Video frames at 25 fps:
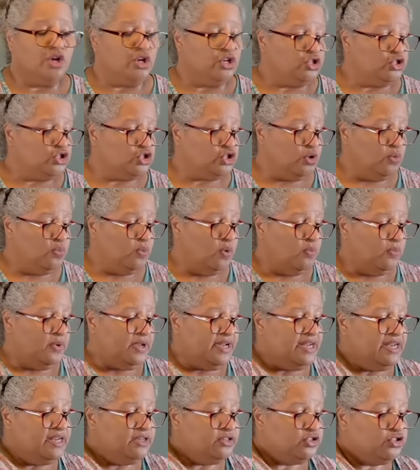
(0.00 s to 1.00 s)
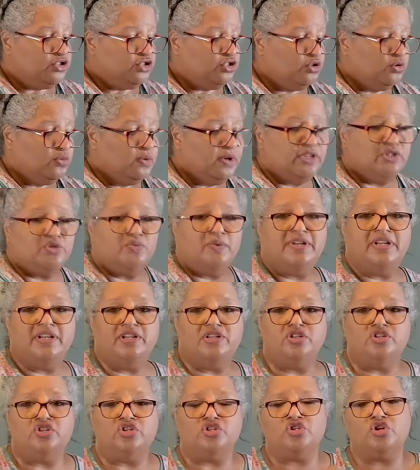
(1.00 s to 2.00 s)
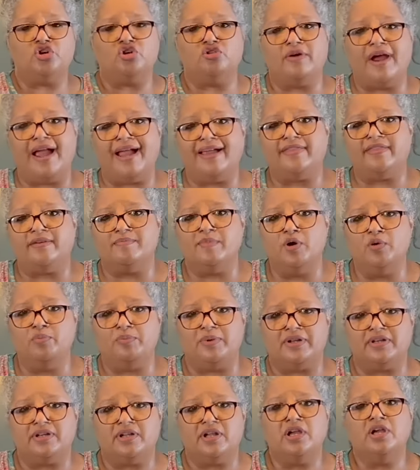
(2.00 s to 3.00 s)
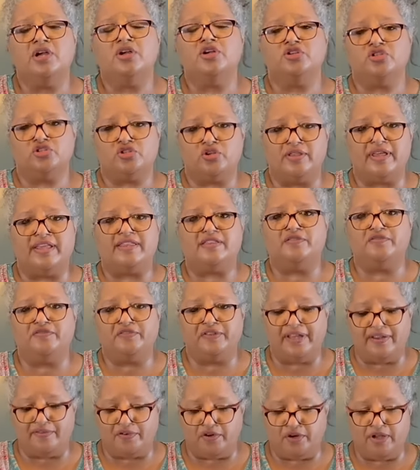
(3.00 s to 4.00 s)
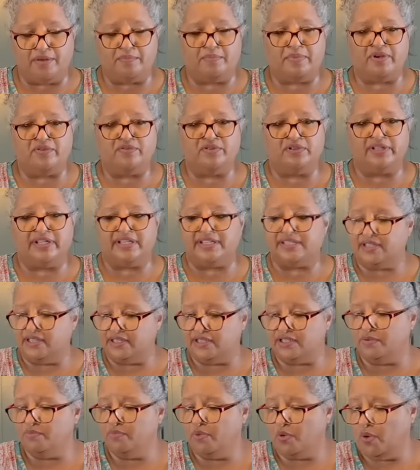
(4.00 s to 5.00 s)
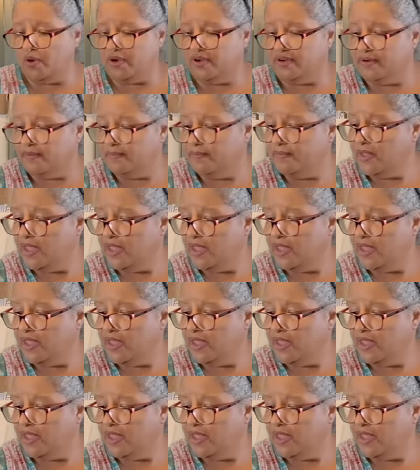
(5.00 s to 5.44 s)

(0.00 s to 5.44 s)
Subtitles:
So what we need to do is we need to just crack them open so that the flavor can be released. It's important.